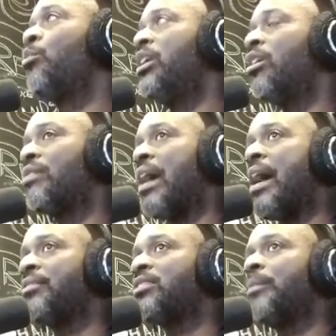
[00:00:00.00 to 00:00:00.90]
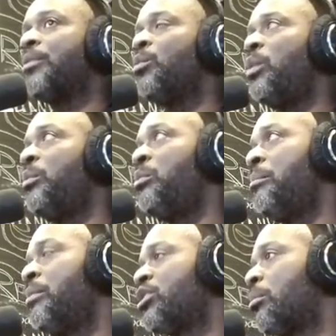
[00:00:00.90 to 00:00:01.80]
we don't have something when we
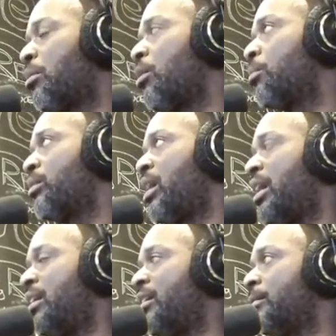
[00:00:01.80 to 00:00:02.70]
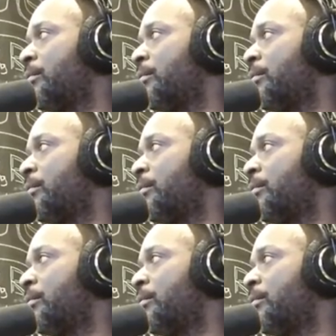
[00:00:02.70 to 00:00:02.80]
misappropriate it